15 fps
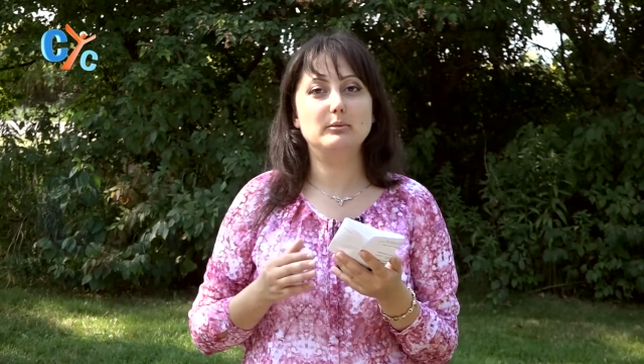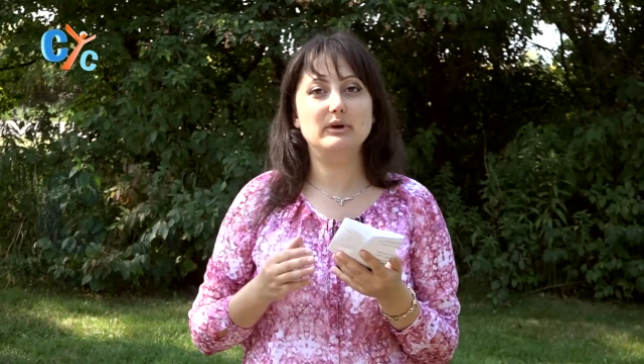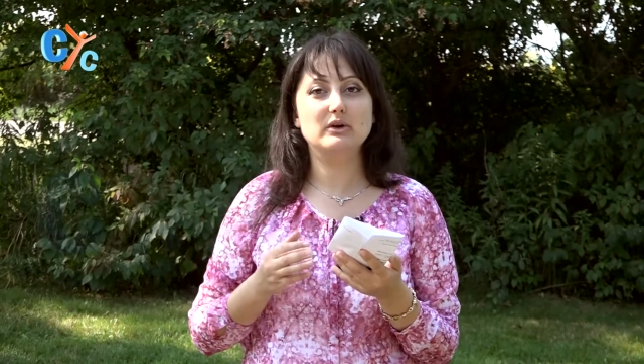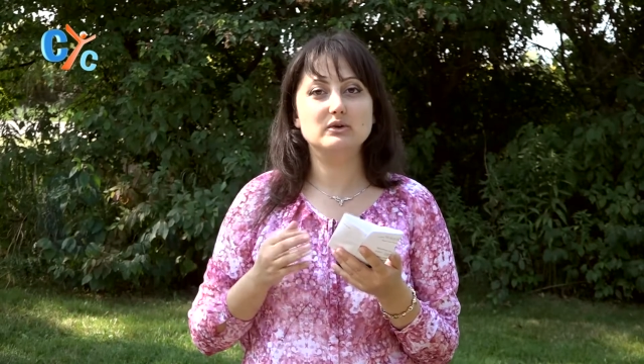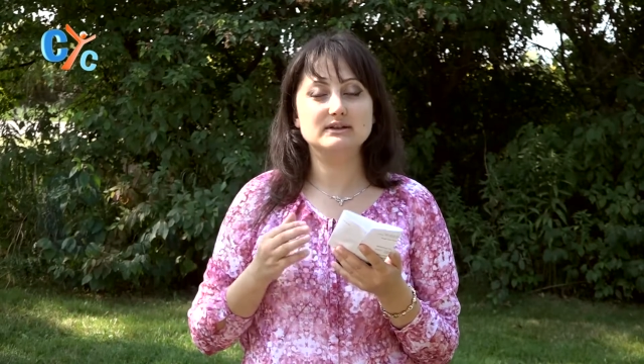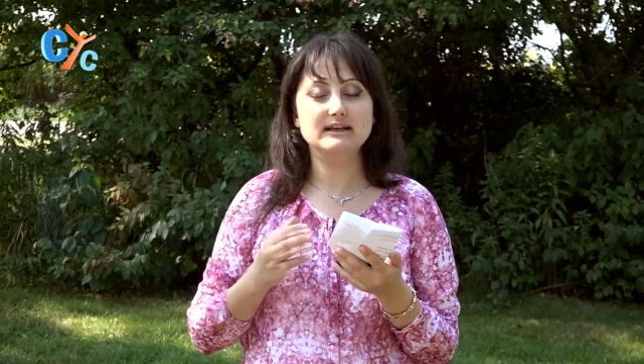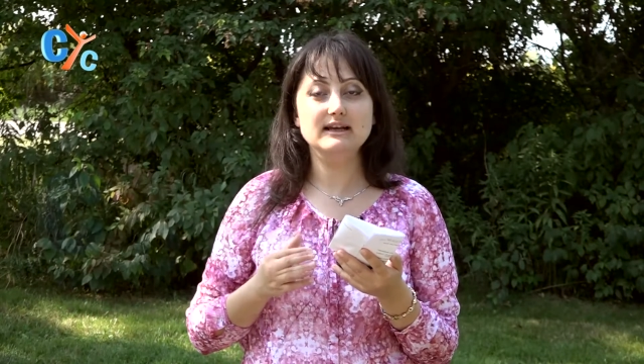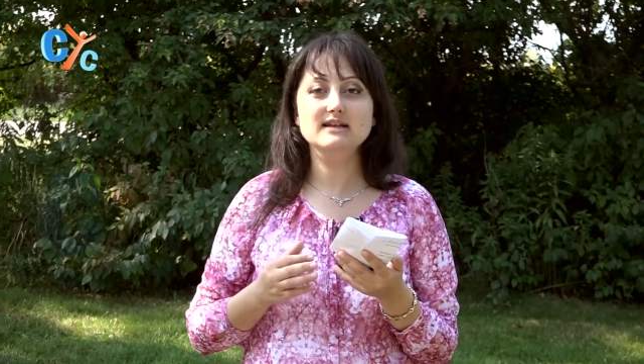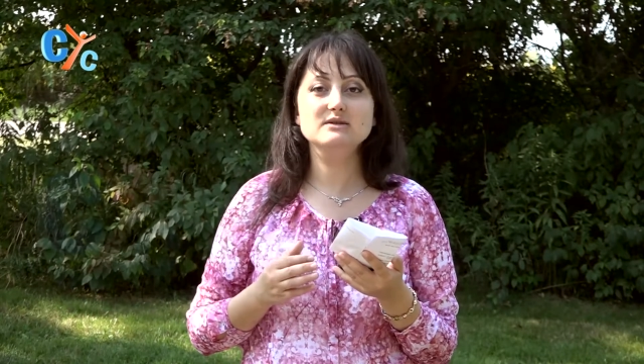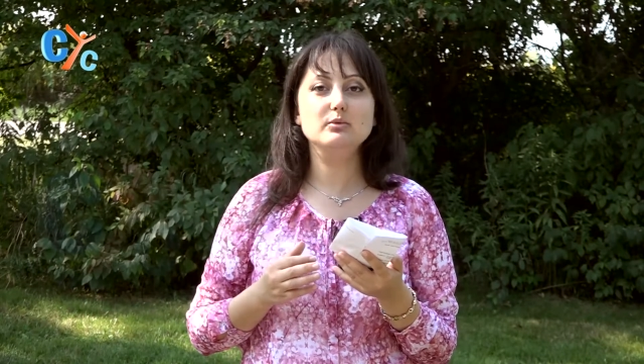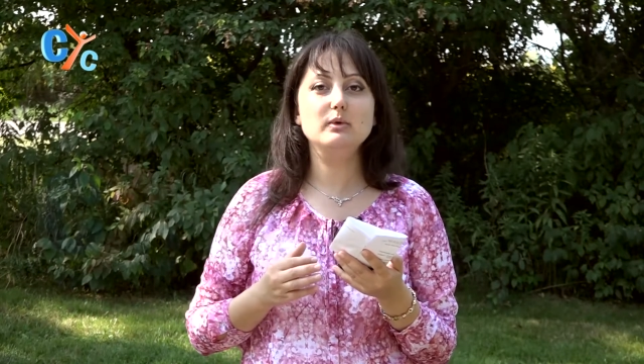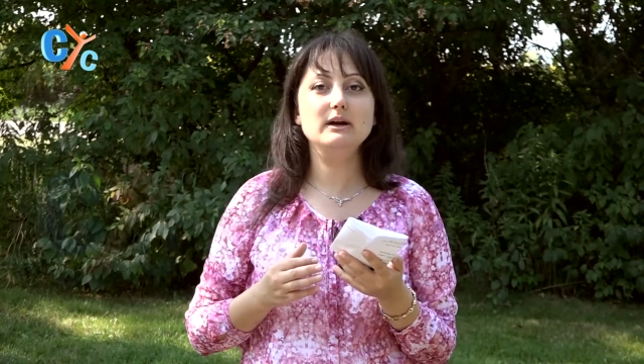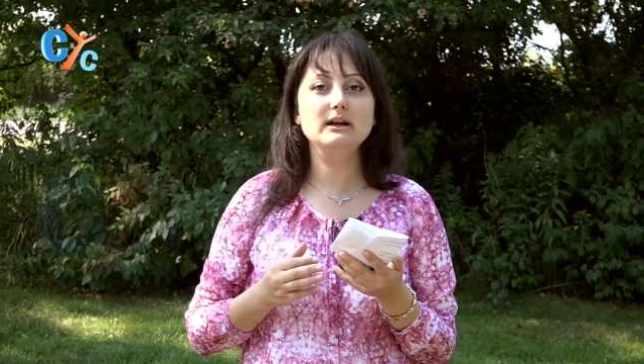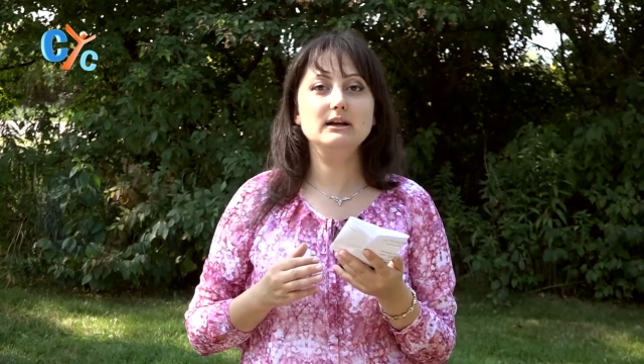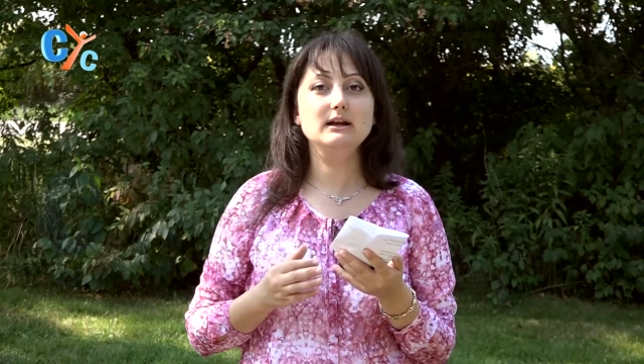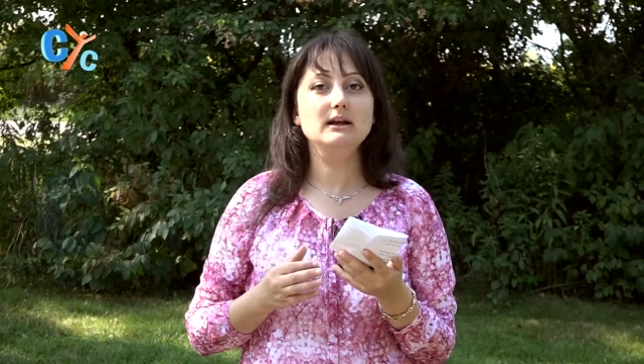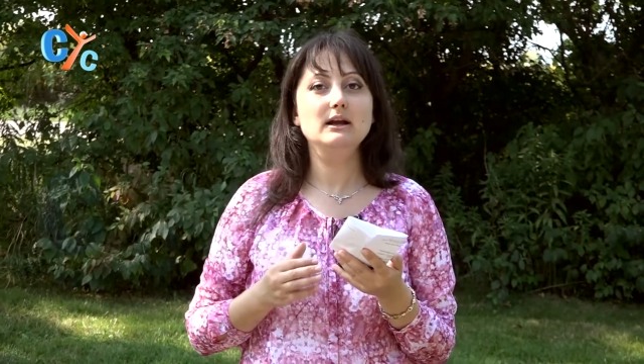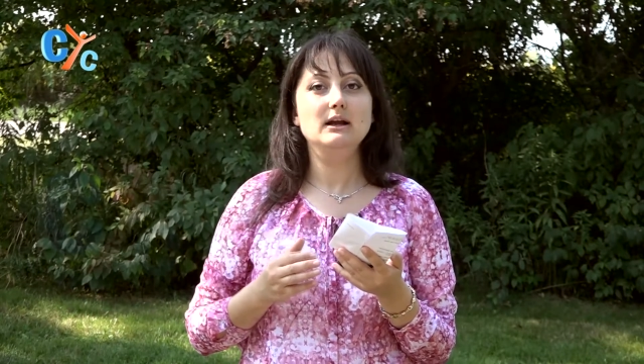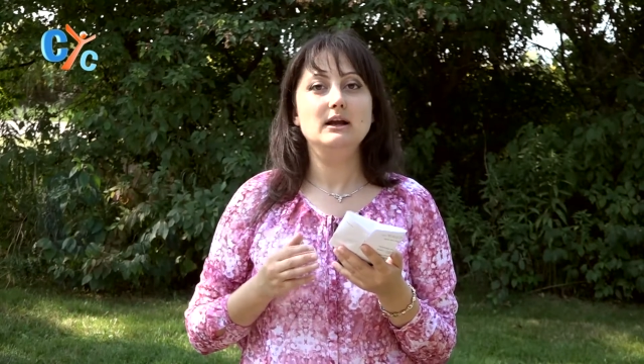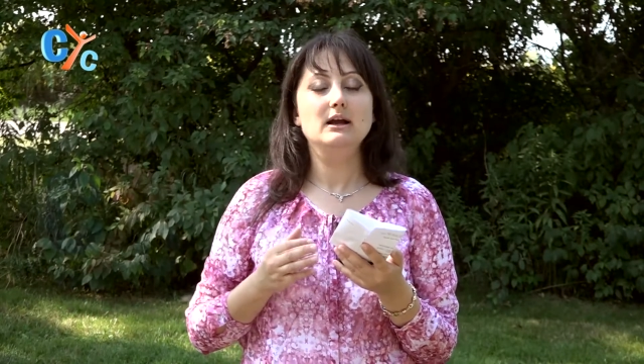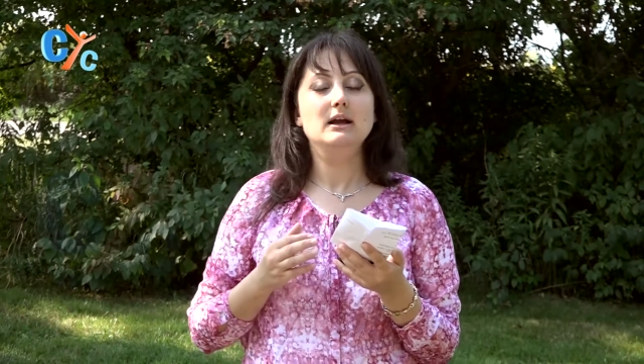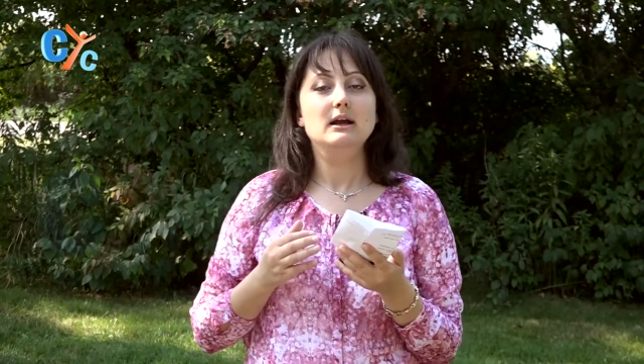because His will
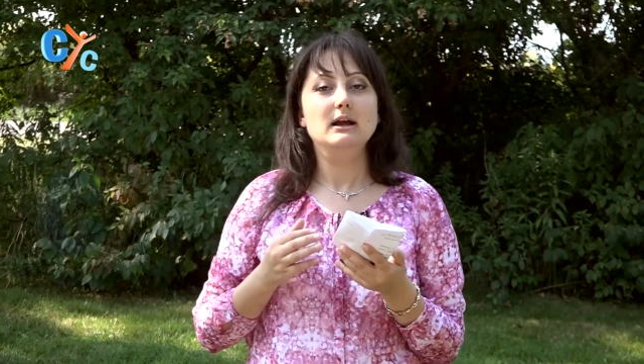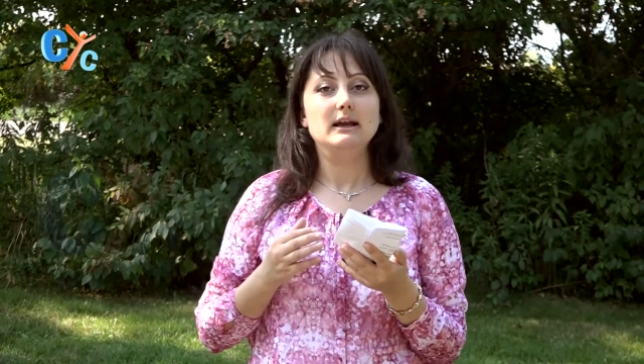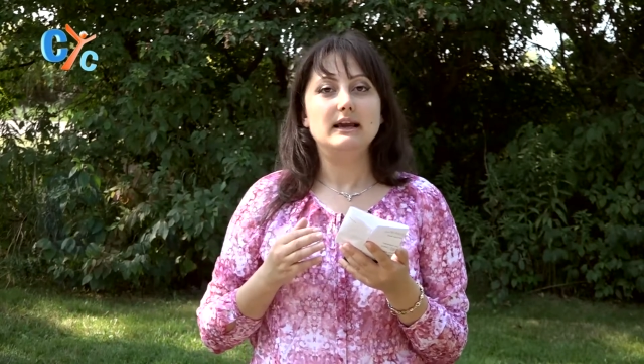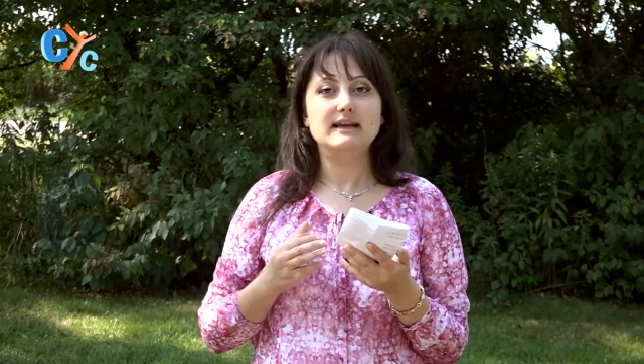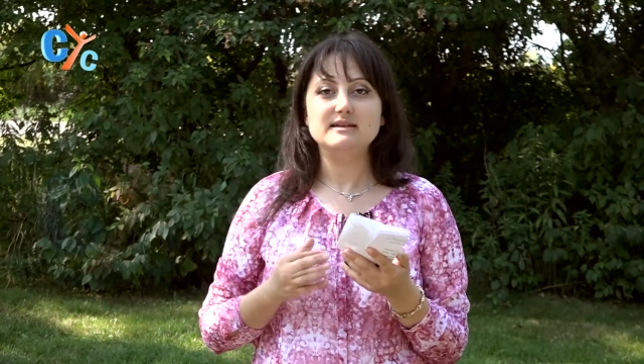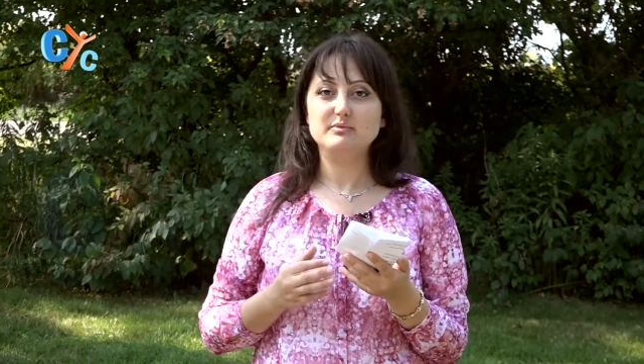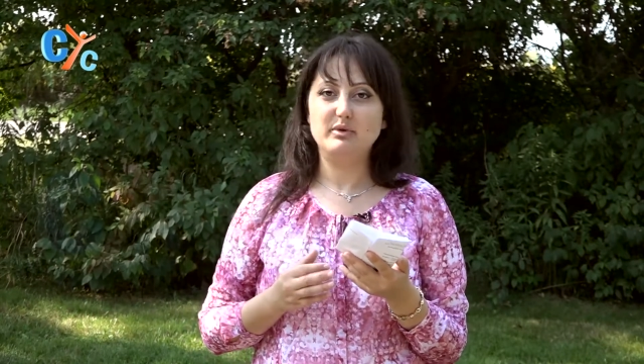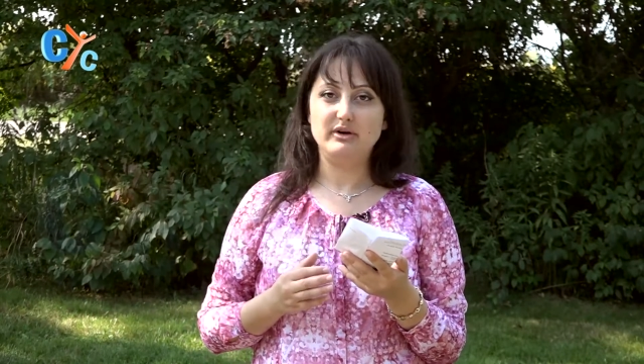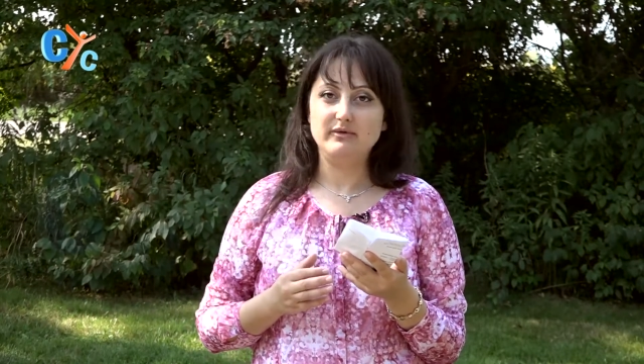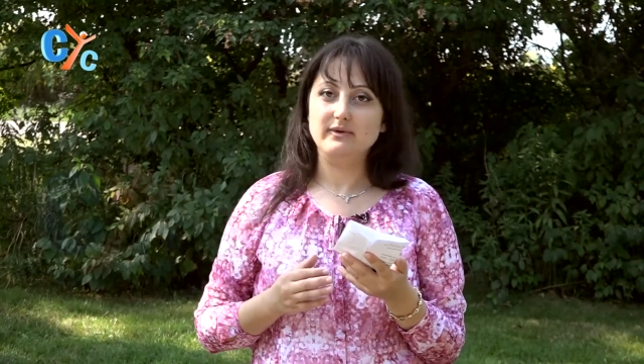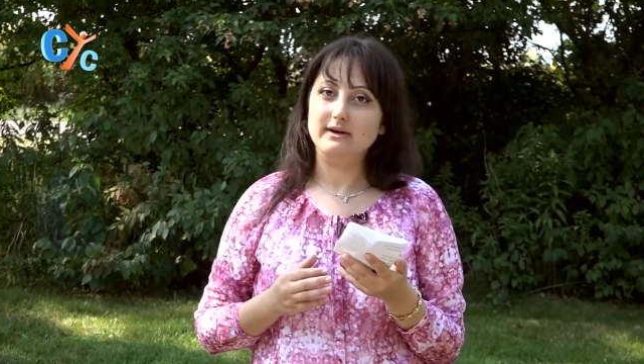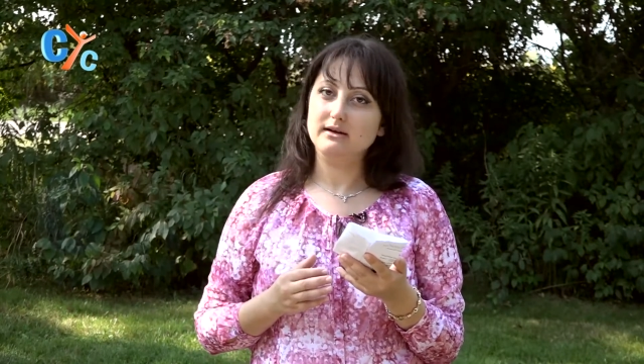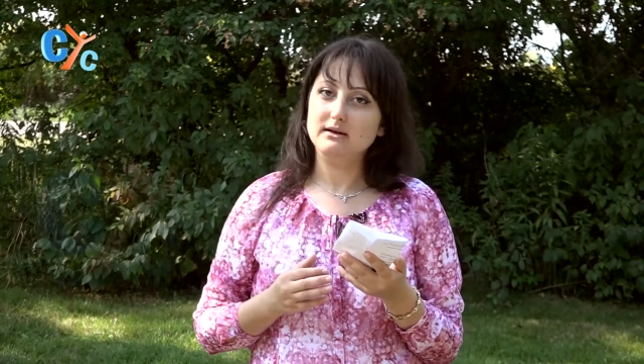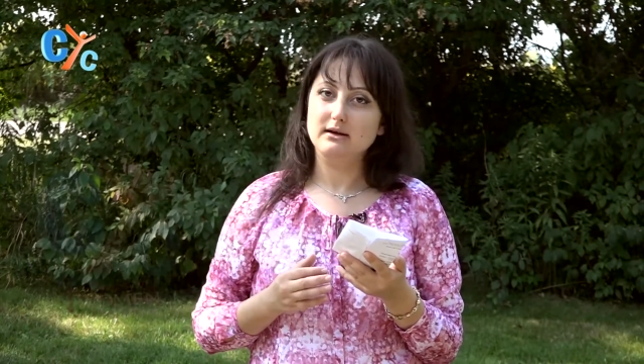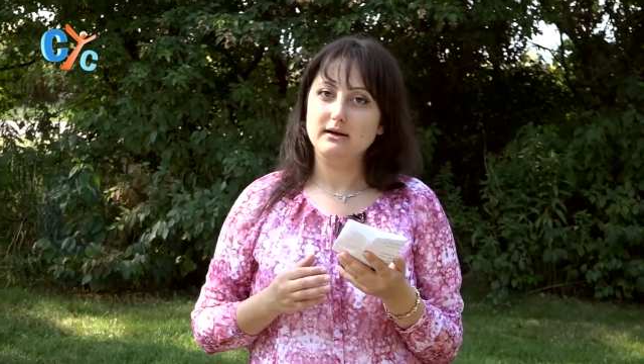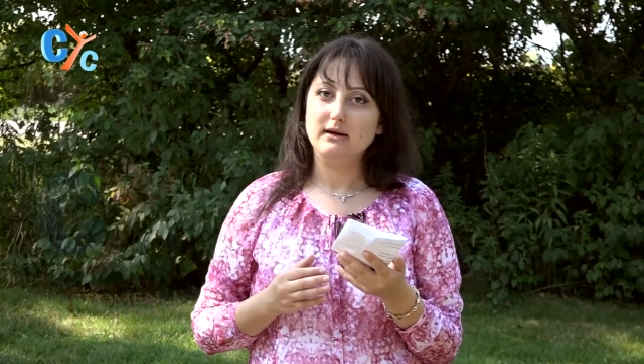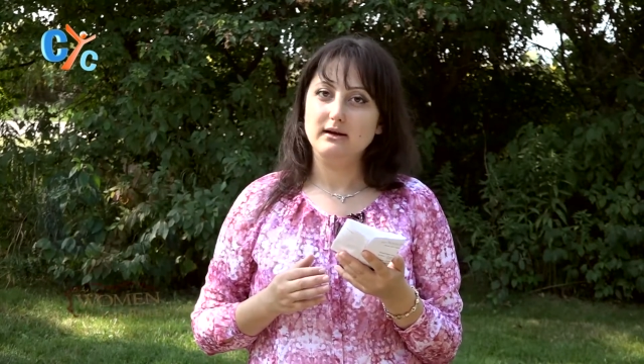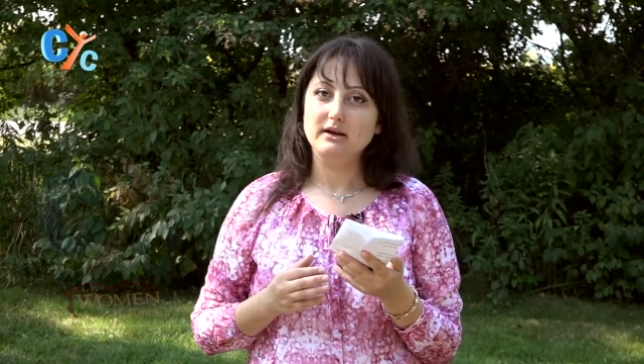is perfect.